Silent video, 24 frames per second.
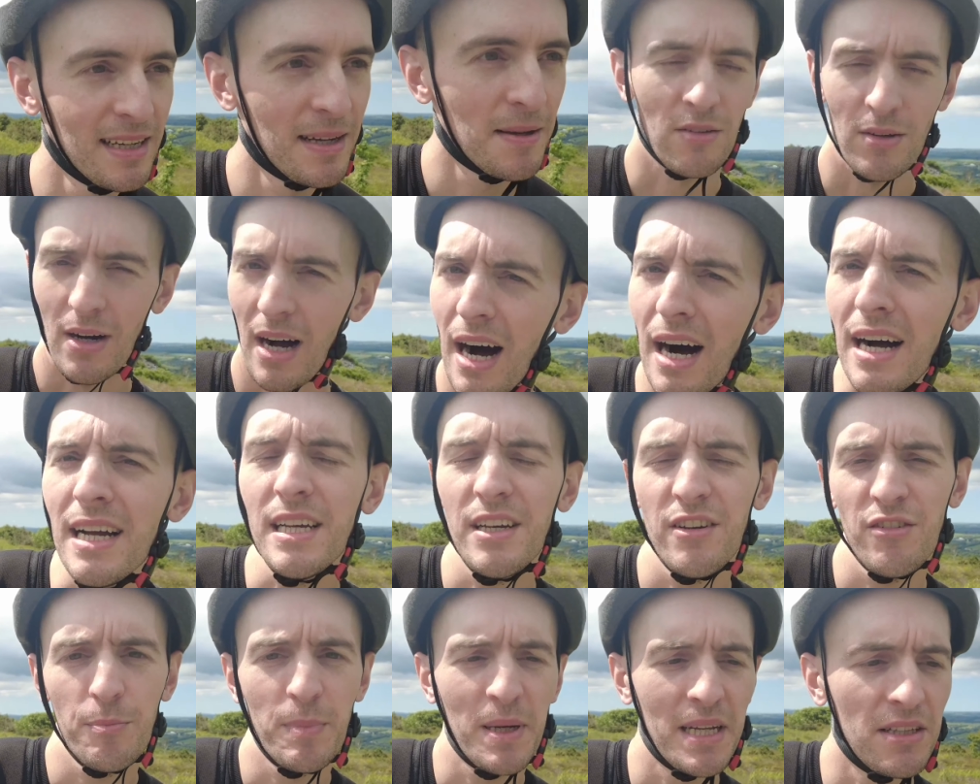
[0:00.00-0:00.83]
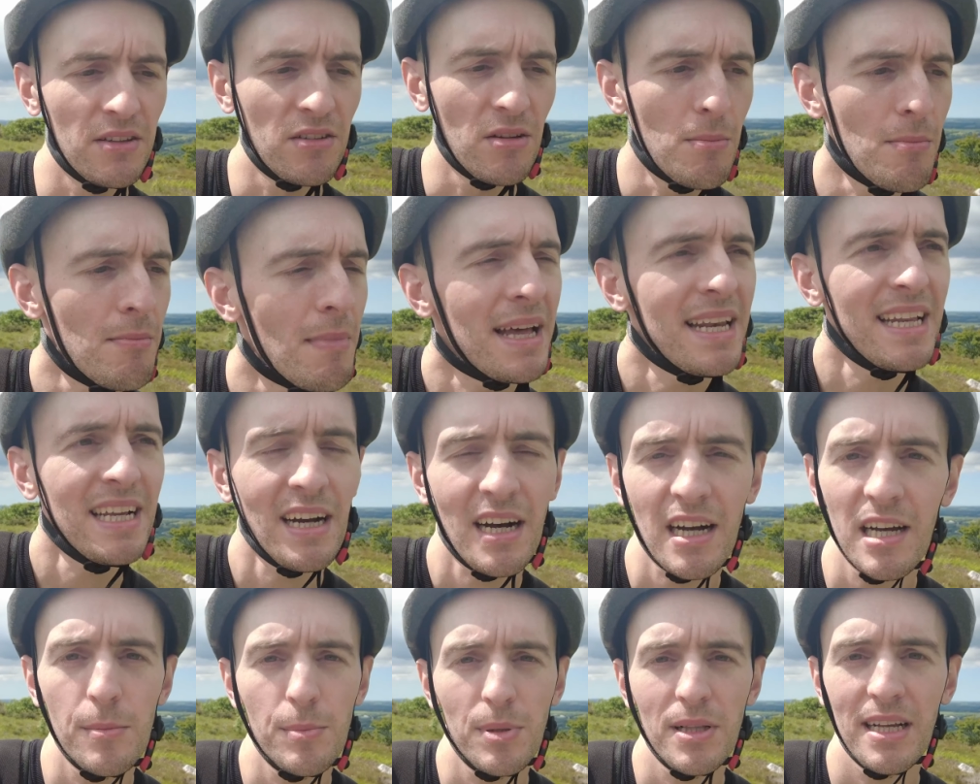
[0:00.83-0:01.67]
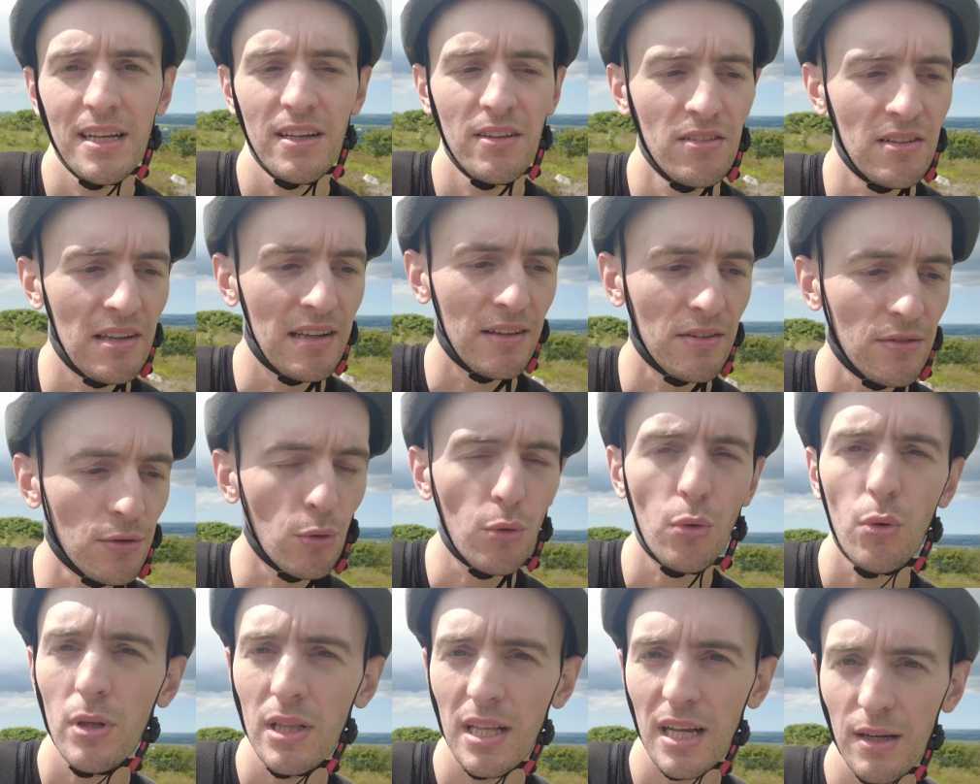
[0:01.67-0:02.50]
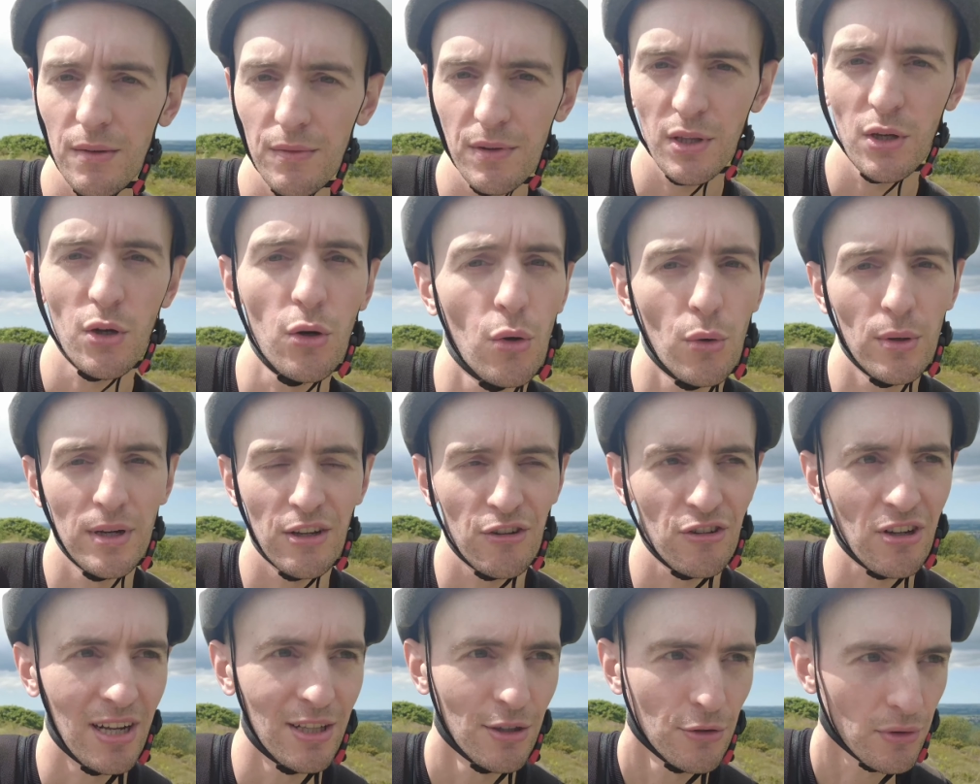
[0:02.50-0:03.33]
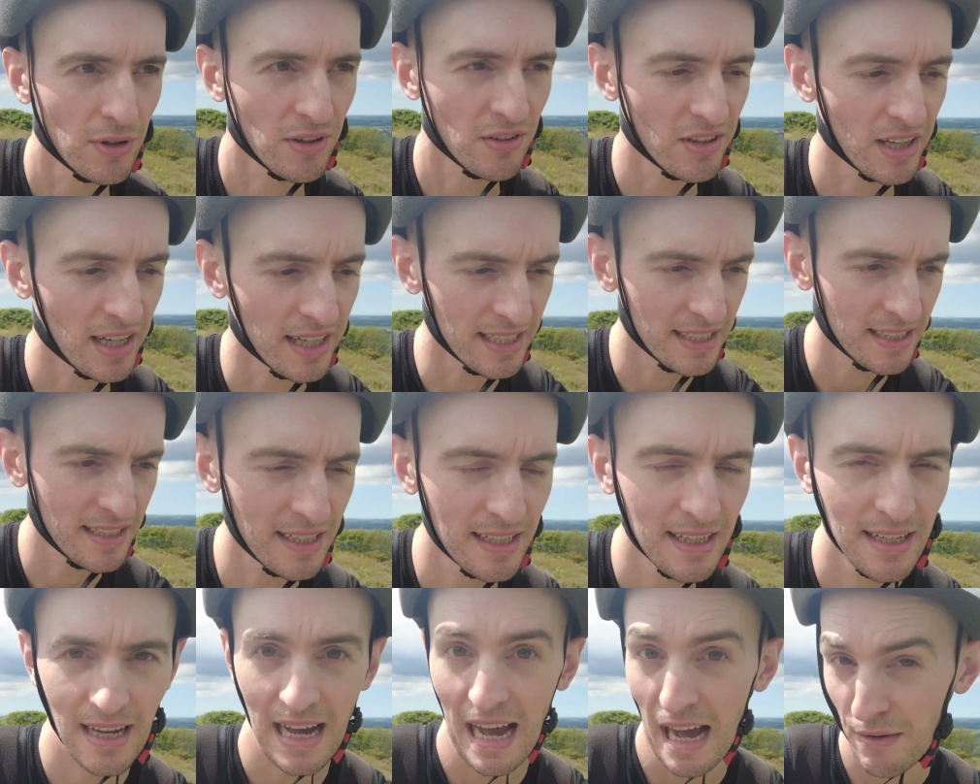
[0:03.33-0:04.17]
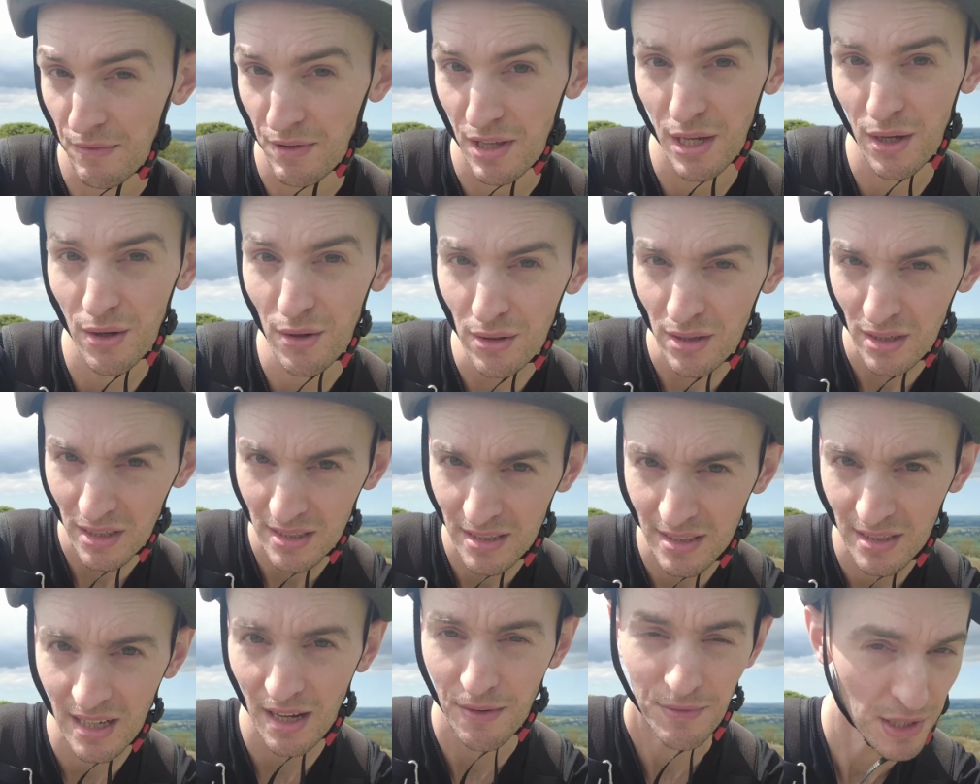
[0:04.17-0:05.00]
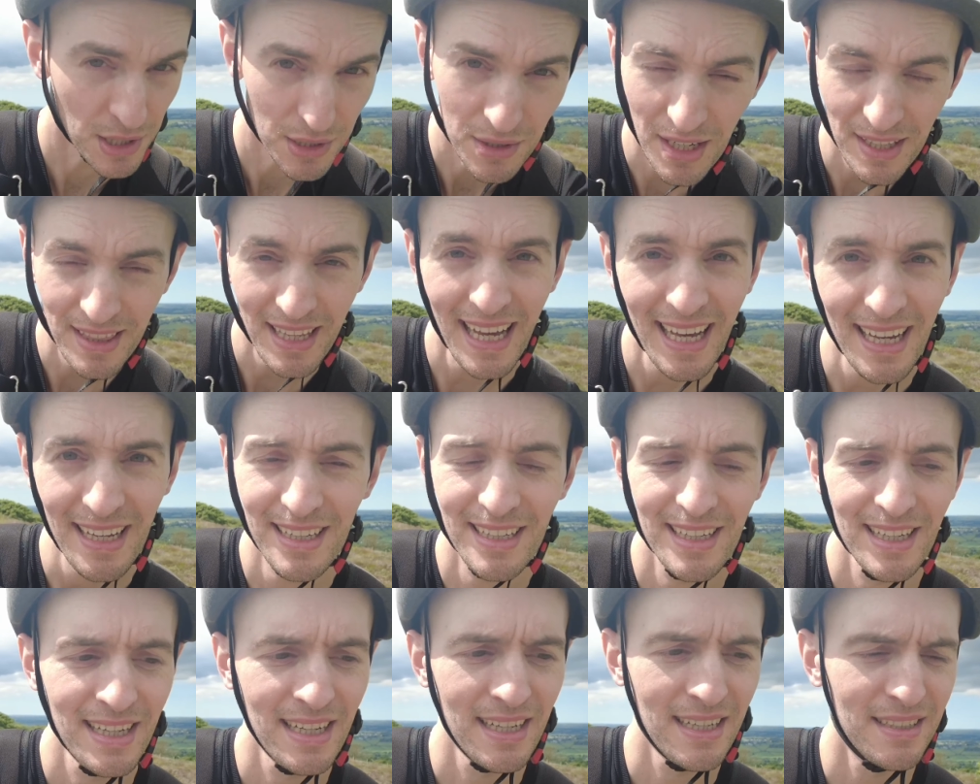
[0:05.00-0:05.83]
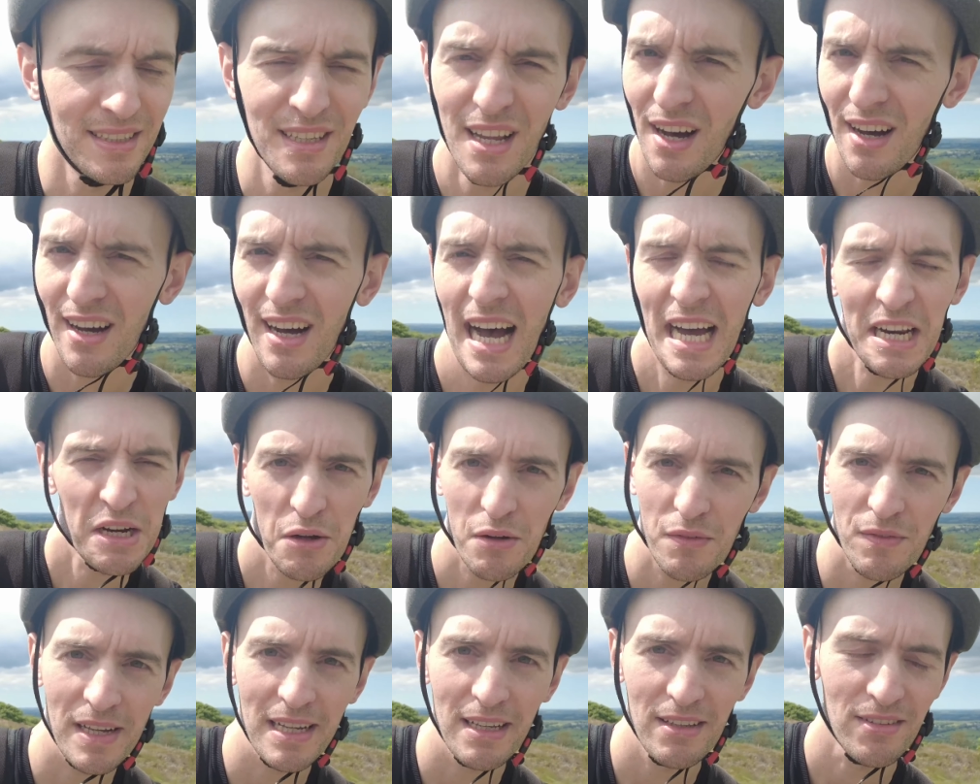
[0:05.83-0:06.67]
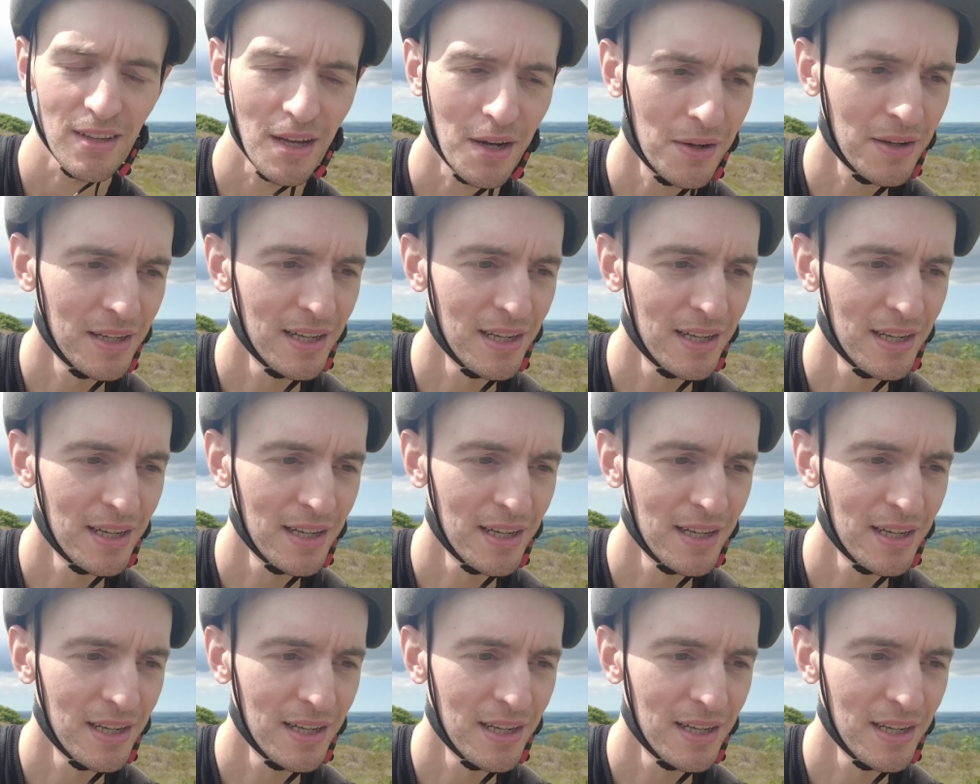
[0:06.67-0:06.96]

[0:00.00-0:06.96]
So I have been to many high places all over the Cornish countryside. Have you? Have you done that? No, I don't think so.